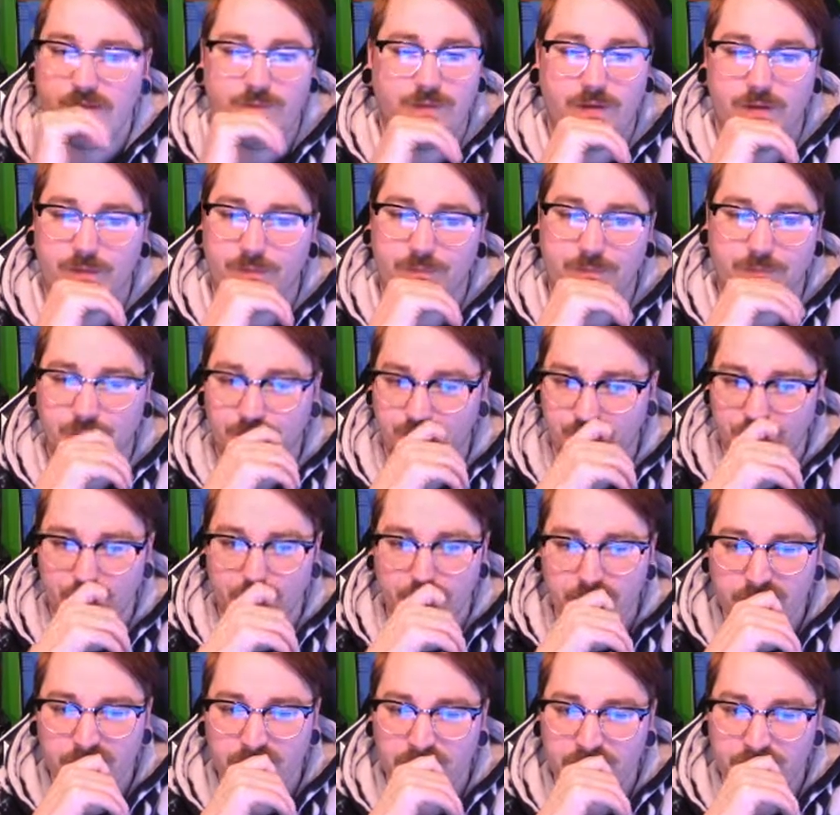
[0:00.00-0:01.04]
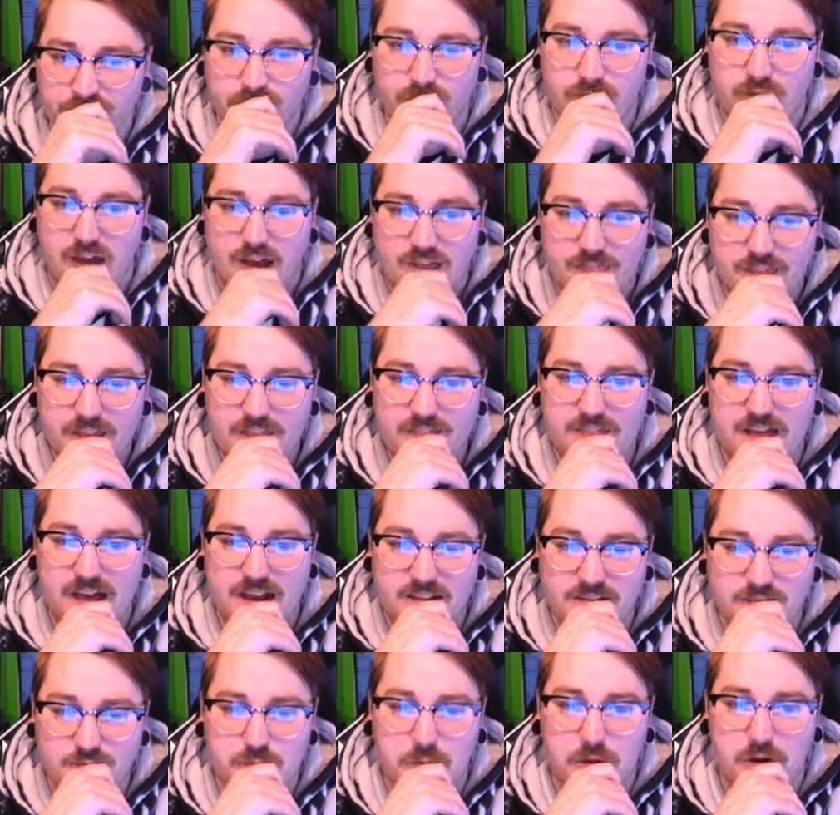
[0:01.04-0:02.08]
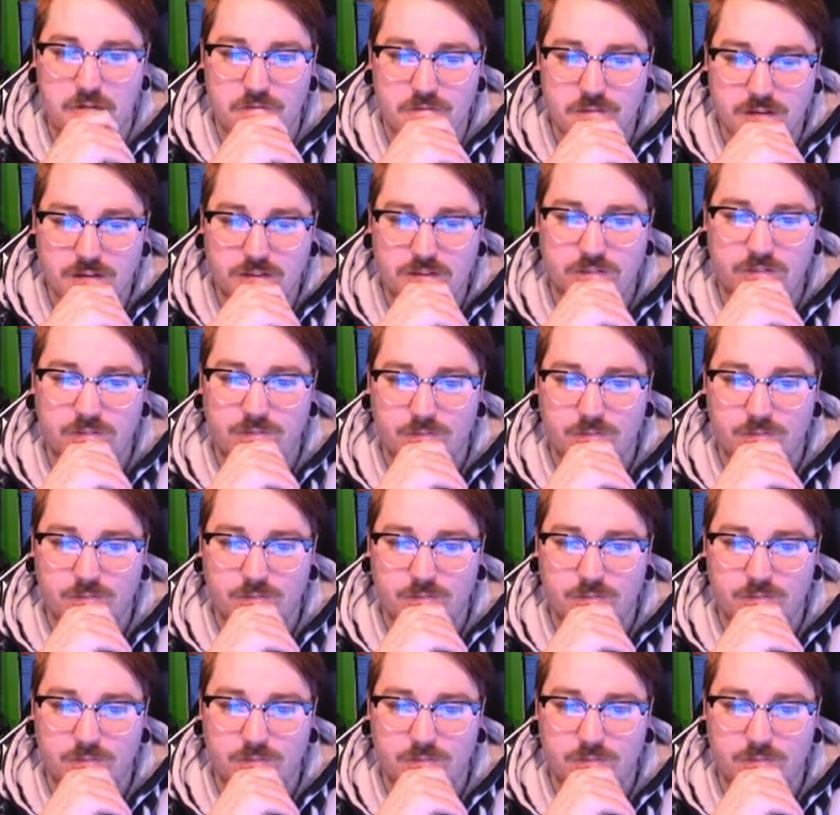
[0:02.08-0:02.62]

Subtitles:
No. I think that is perfect.